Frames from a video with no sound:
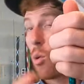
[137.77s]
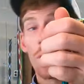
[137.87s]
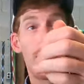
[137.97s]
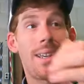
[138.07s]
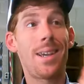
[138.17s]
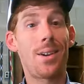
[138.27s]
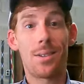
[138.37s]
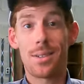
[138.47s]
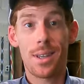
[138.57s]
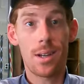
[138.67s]
for
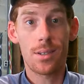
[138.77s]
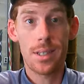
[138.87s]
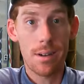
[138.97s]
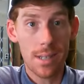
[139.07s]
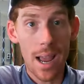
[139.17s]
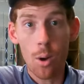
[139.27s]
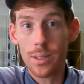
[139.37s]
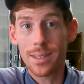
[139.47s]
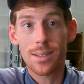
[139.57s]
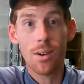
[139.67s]
years. I
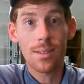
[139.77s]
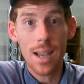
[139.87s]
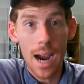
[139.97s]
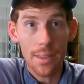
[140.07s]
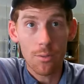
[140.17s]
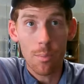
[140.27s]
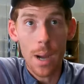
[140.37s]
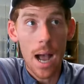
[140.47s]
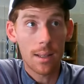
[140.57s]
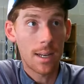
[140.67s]
only started tying the
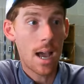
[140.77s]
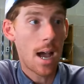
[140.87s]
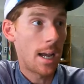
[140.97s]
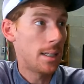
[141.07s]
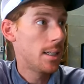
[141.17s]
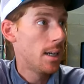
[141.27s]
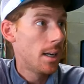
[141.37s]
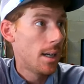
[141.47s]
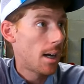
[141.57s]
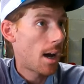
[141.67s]
Rapala knot,
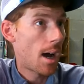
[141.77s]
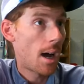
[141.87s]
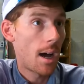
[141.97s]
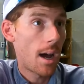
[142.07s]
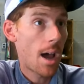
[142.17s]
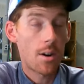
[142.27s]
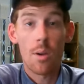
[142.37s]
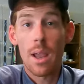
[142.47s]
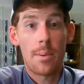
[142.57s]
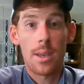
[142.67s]
I don't
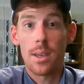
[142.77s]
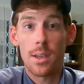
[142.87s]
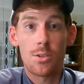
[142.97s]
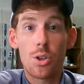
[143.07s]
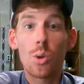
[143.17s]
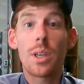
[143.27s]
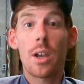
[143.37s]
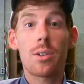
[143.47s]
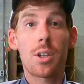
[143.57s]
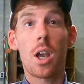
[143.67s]
know, maybe 2
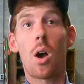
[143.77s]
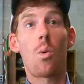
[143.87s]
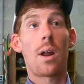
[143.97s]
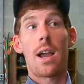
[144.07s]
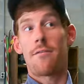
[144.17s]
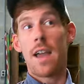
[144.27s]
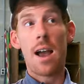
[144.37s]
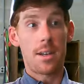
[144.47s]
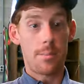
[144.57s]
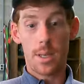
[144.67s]
years ago when I
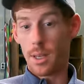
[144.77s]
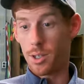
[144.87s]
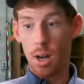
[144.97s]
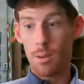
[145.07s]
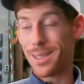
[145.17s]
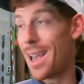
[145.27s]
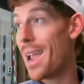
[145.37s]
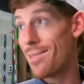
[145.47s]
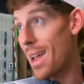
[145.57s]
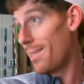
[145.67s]
found it, because you know, I was like,
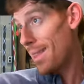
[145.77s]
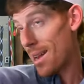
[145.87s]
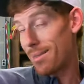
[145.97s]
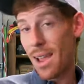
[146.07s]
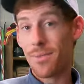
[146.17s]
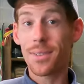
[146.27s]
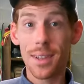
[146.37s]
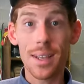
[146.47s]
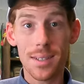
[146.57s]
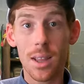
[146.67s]
hey, that
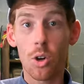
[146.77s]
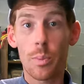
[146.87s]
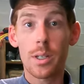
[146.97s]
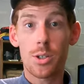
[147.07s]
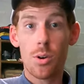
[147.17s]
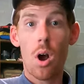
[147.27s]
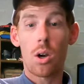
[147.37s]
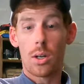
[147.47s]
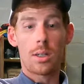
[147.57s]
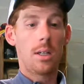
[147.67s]
definitely is a little bit
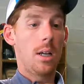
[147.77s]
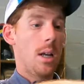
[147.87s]
stronger.